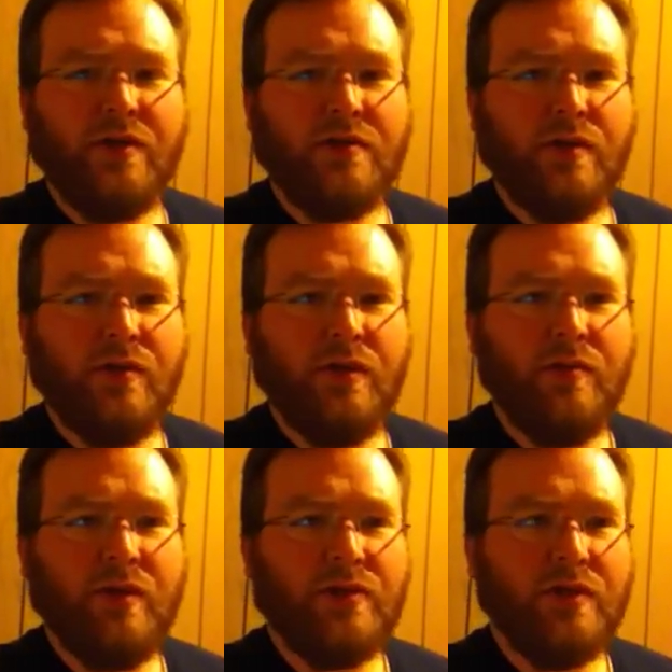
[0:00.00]
else I wanted to
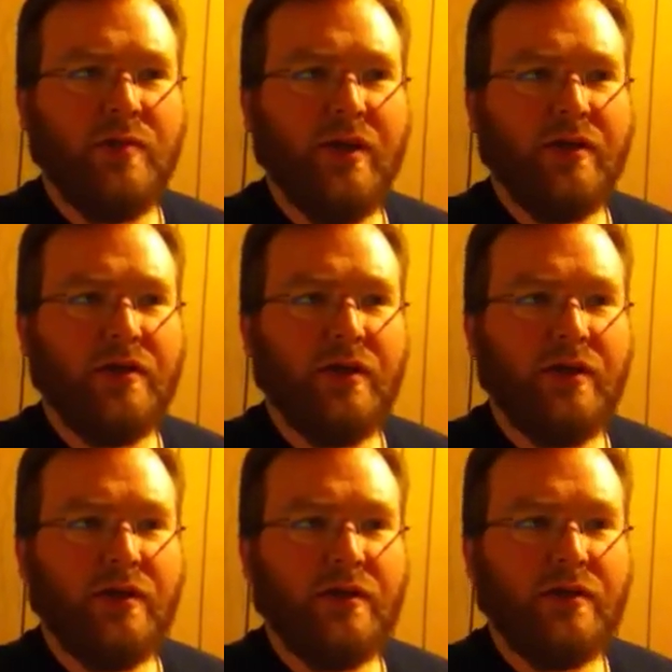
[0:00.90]
mention about the
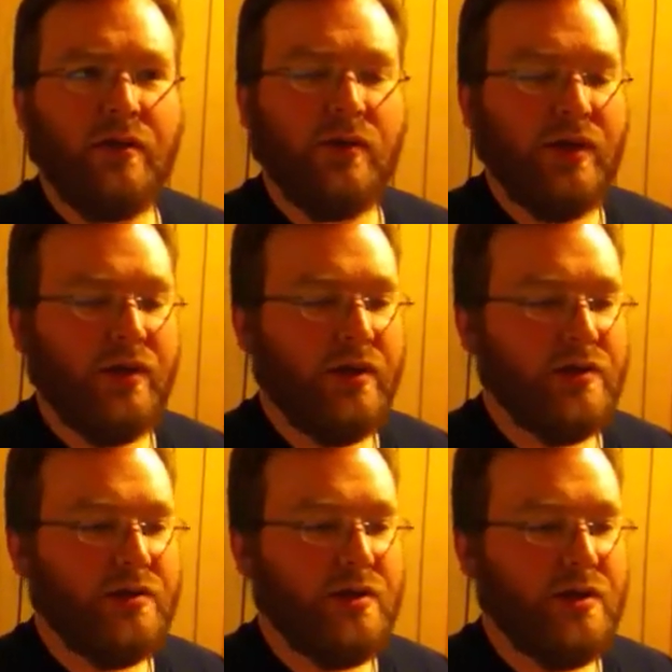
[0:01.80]
whole
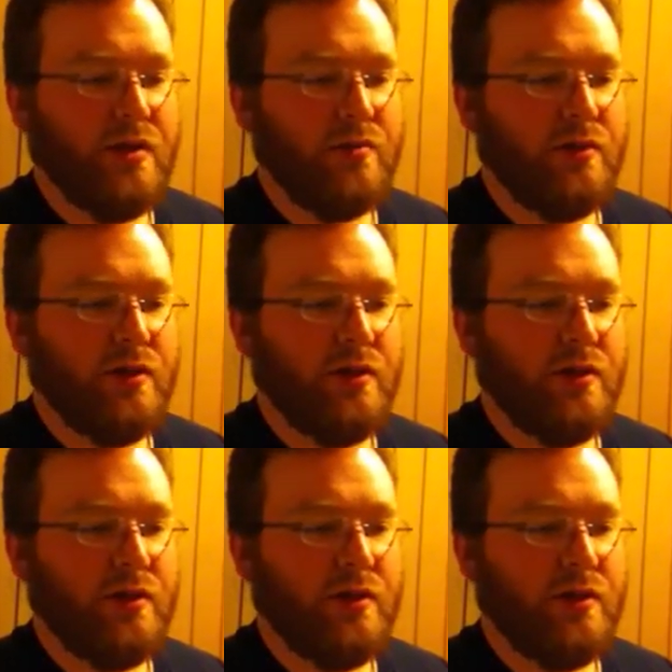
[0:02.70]
aliens thing, but